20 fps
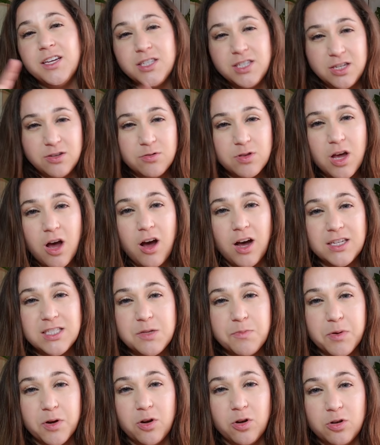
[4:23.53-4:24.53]
to the
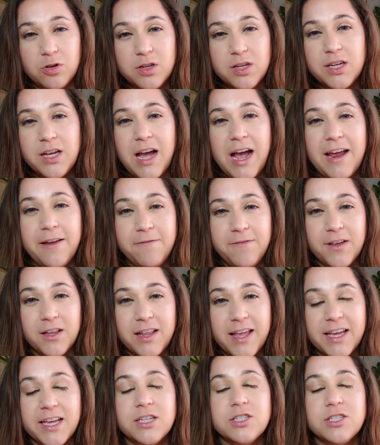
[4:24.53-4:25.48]
hospital, I feel like,